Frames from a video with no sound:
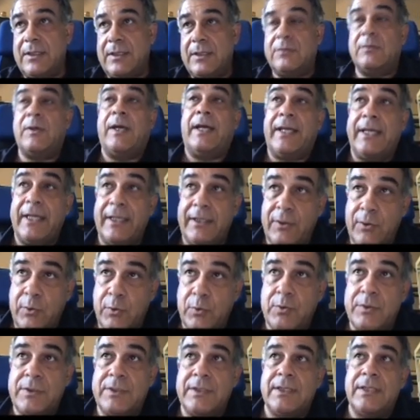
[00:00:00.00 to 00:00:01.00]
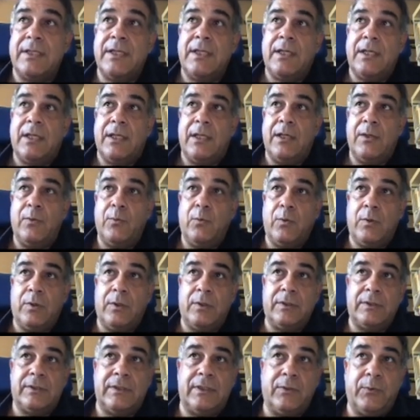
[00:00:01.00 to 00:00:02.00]
so I can use a
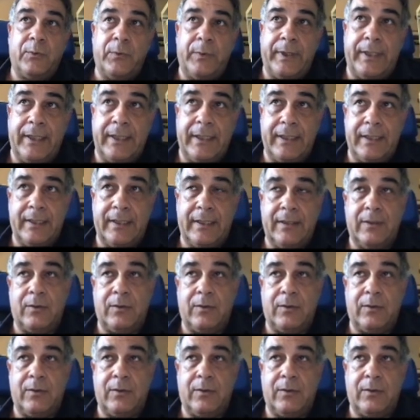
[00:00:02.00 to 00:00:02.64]
water wheel